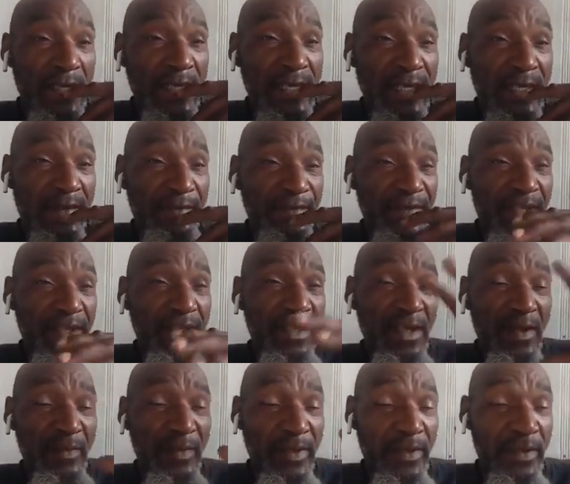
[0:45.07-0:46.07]
And if they
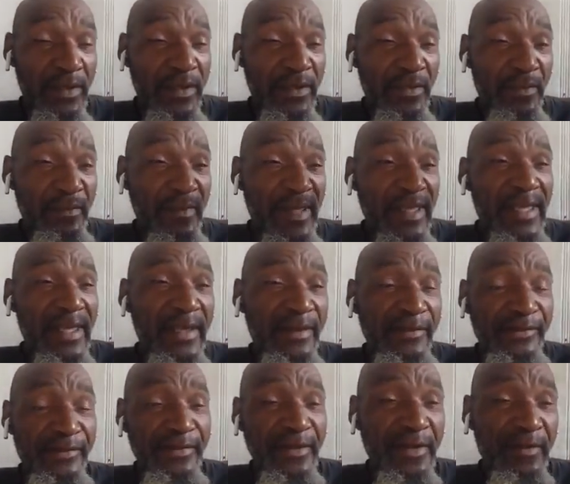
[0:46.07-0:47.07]
come here in a
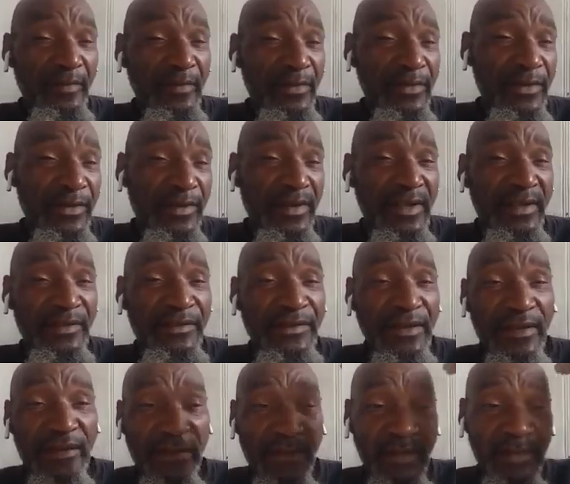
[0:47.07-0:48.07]
mass number, the United
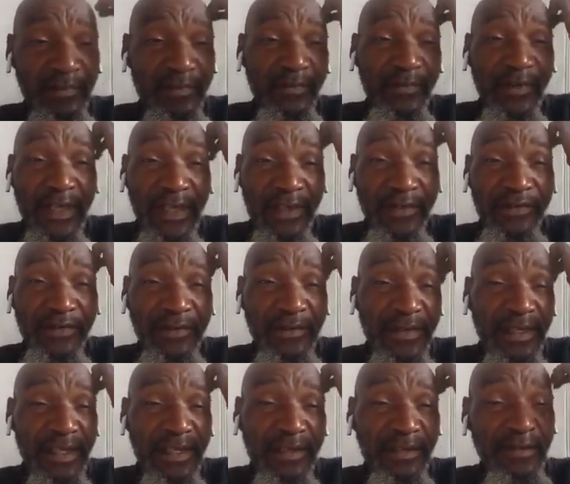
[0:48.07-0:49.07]
States government has
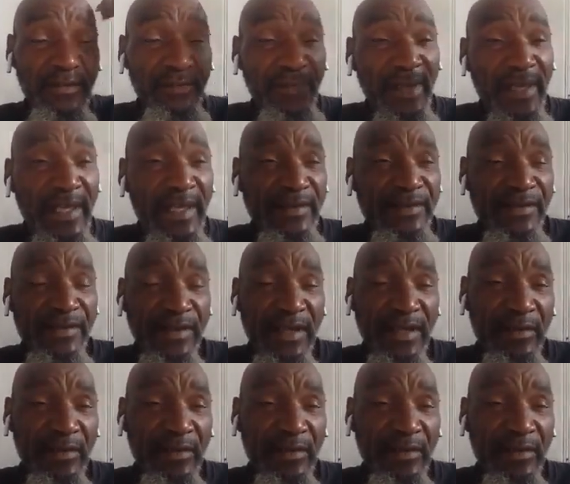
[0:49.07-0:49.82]
some kind of compassion.